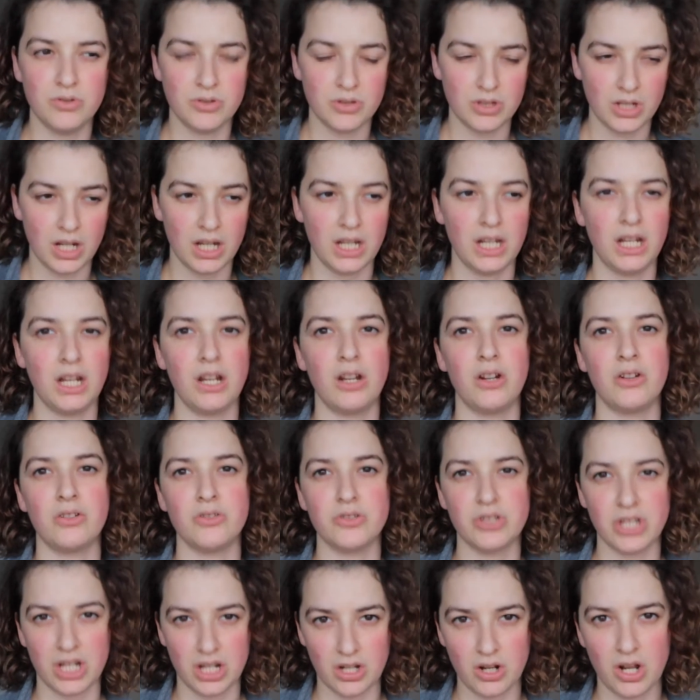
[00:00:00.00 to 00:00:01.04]
Jane Eyre,
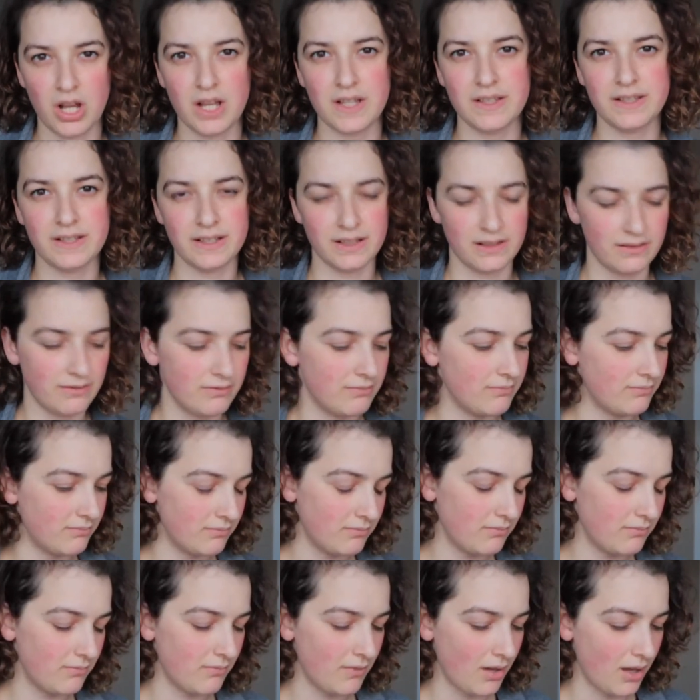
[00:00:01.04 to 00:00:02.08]
Jane Austen,
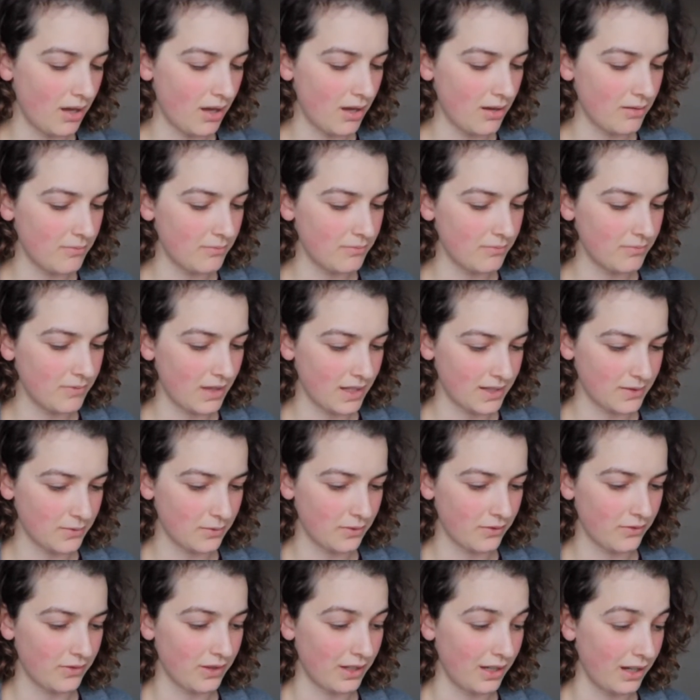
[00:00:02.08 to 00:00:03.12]
that
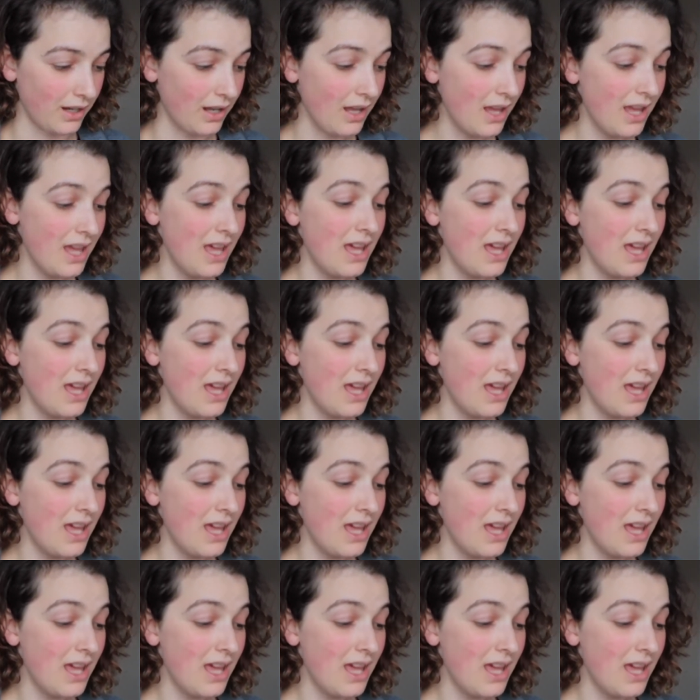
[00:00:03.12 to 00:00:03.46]
sort of thing.